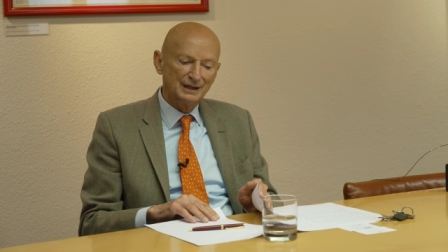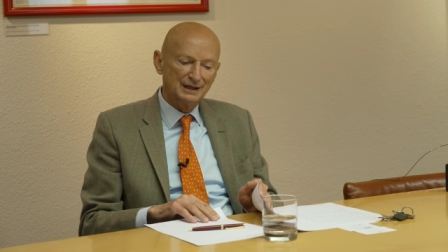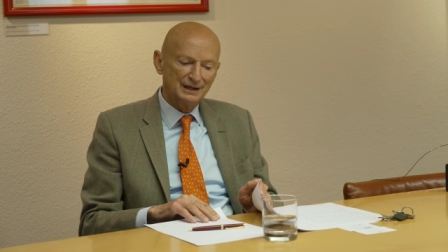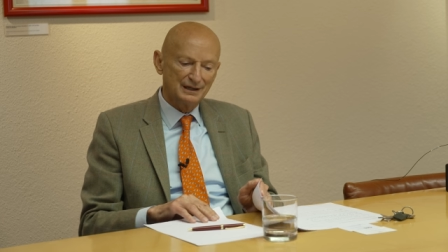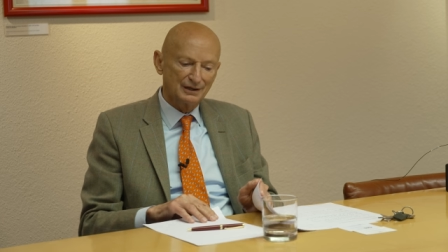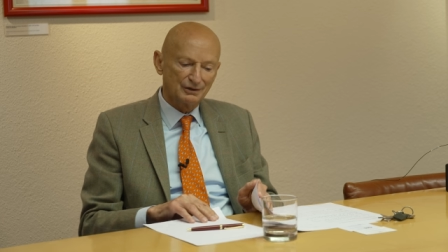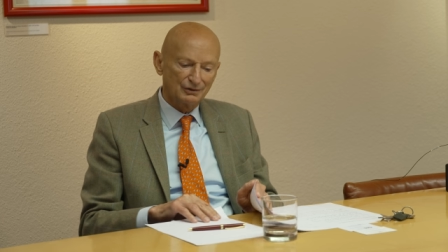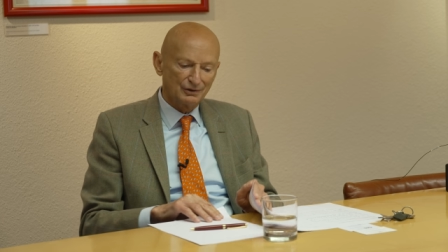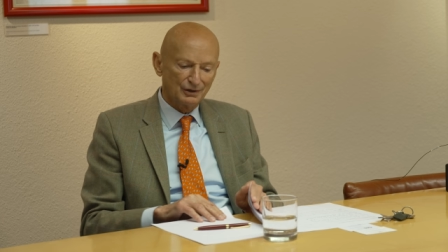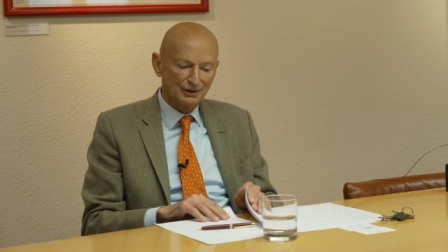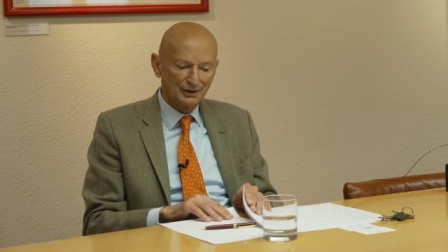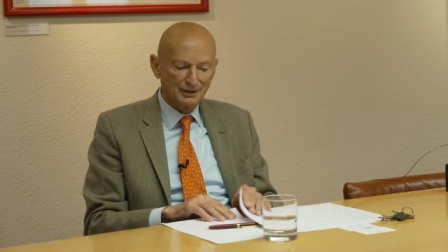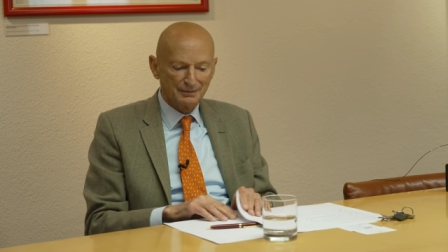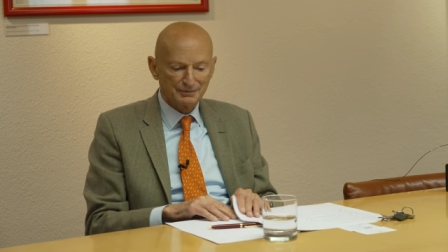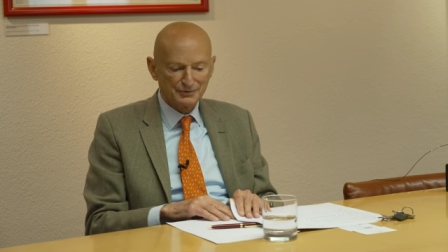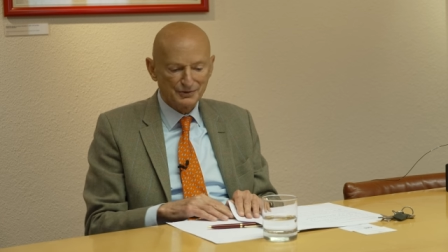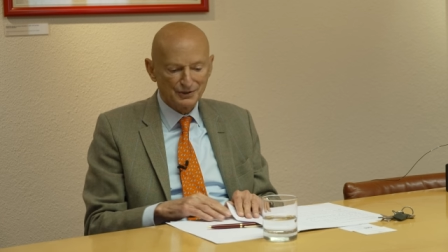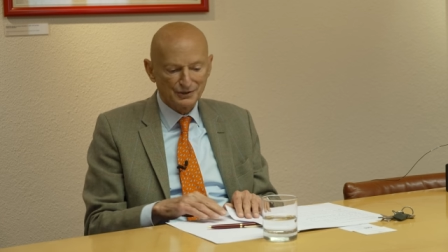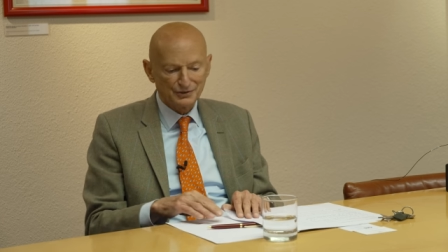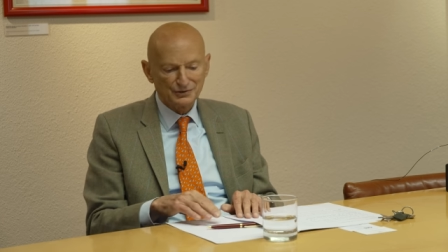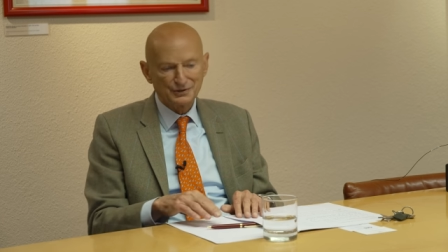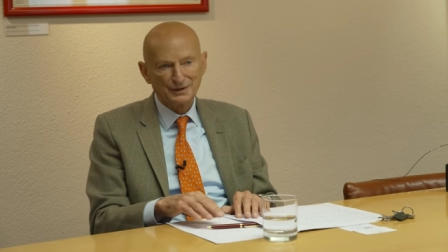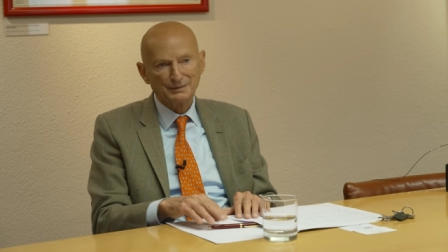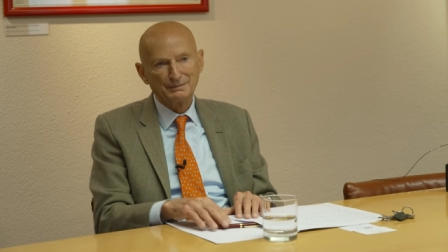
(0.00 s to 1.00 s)
in a corrupt
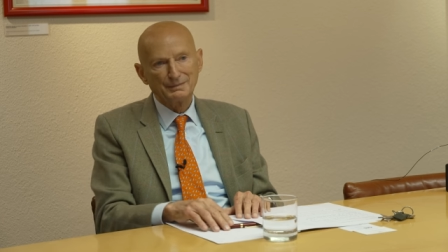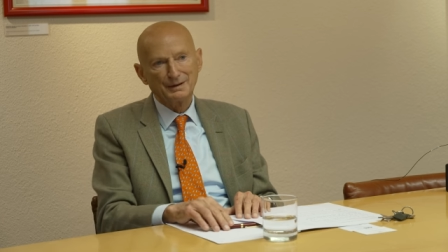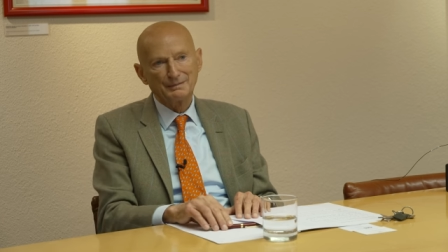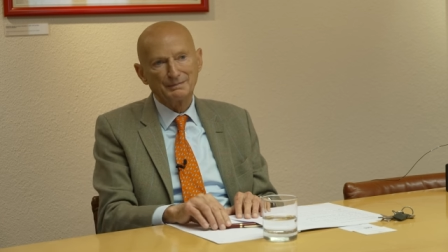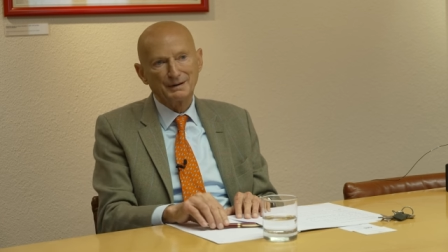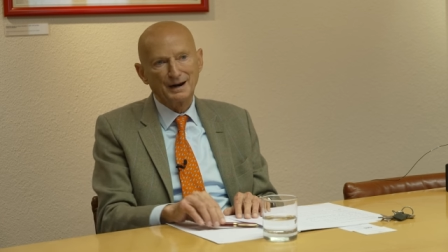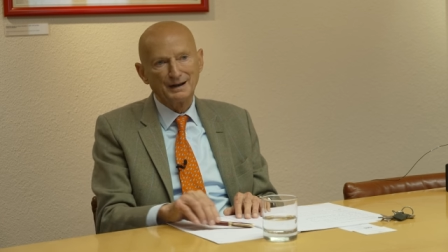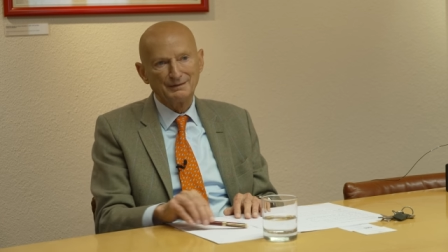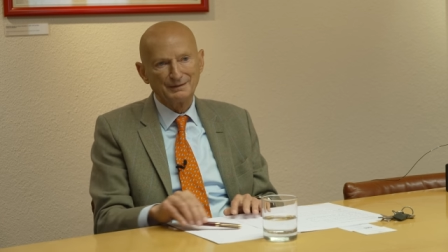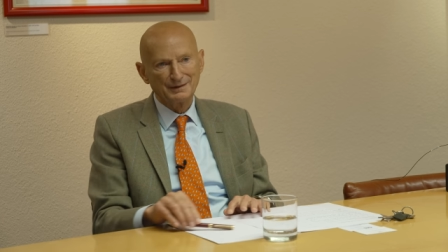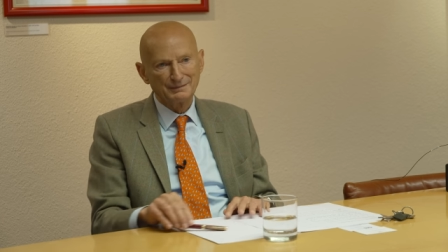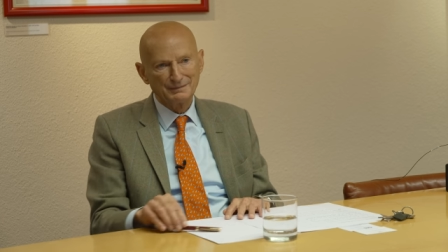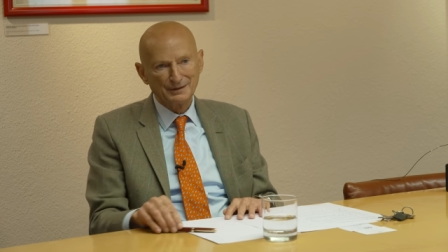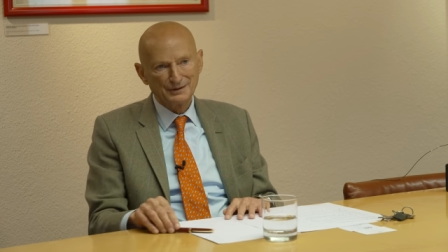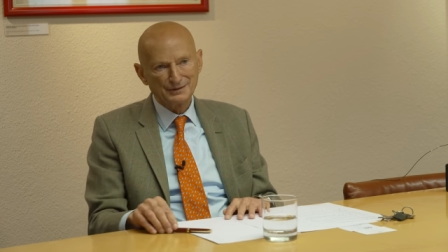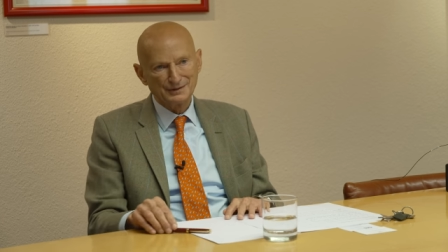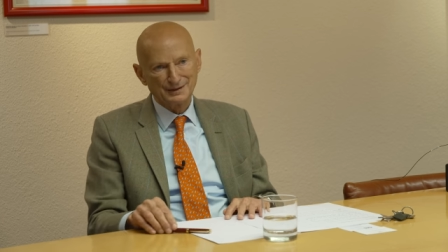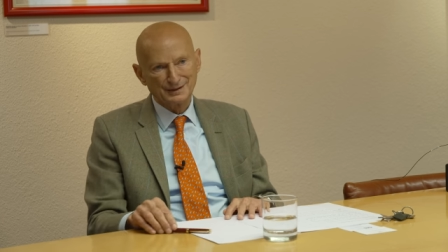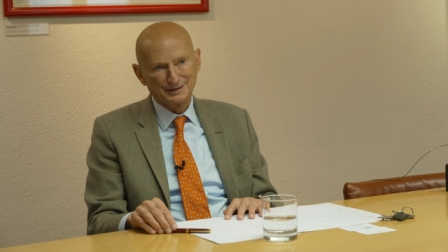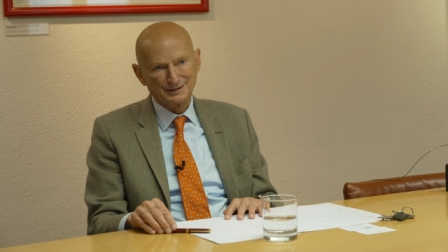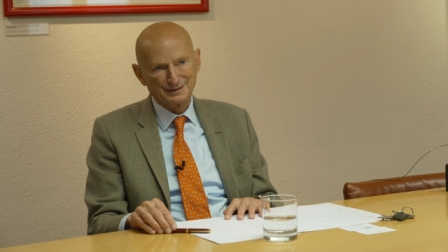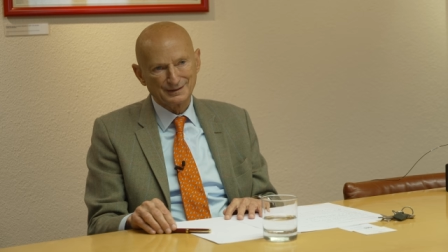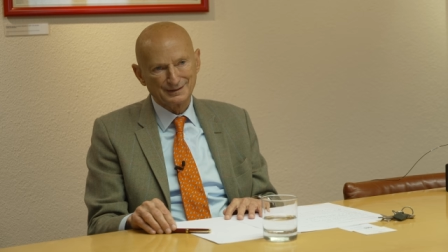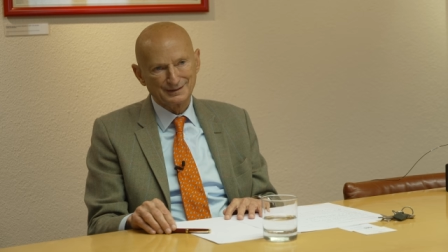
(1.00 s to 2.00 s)
system by private
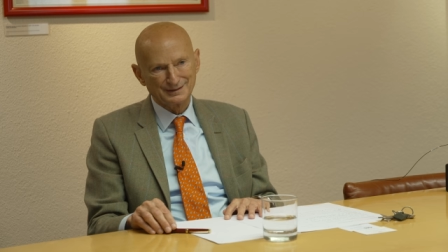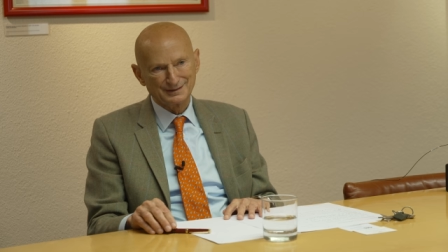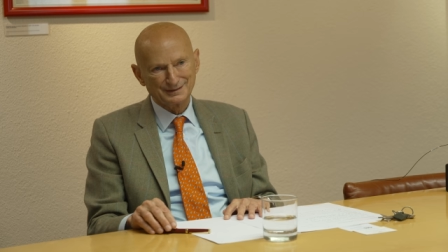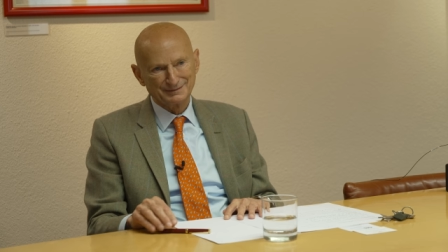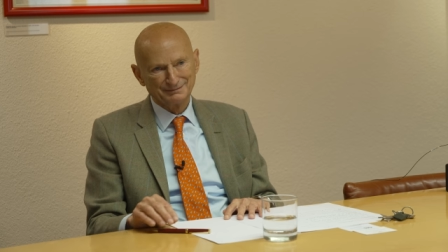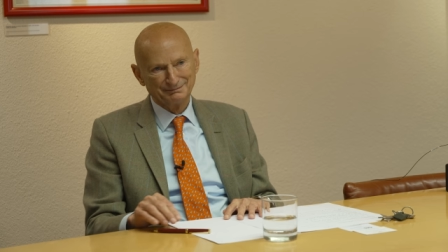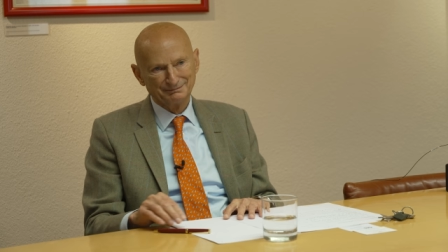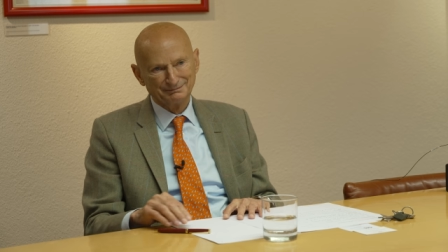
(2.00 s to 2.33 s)
businesses.